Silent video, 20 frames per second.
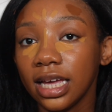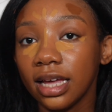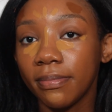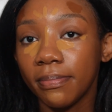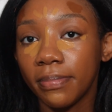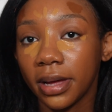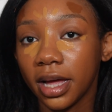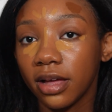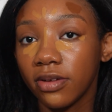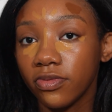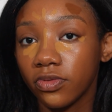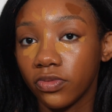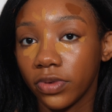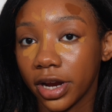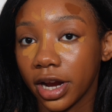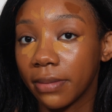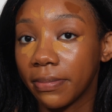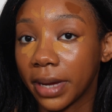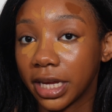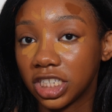above
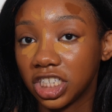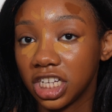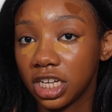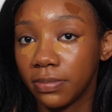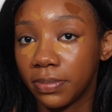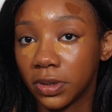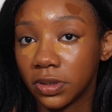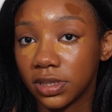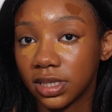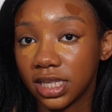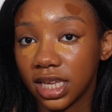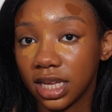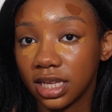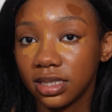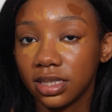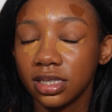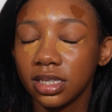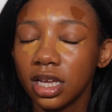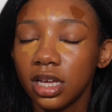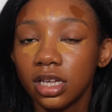where my cheekbone
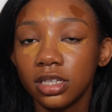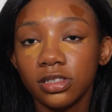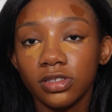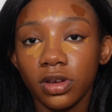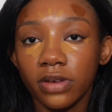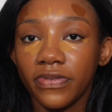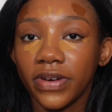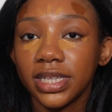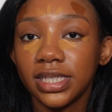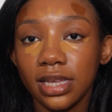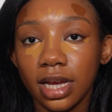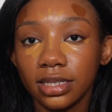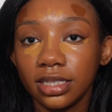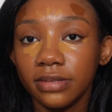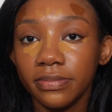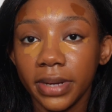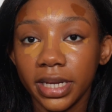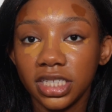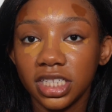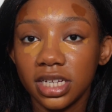sits. So if I sucked
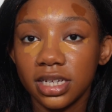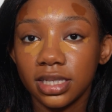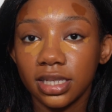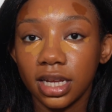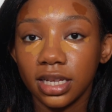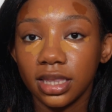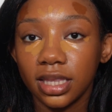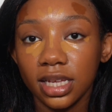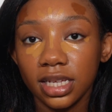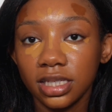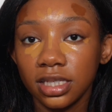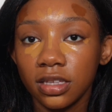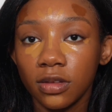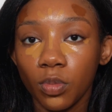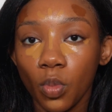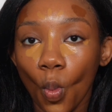in my cheeks like this,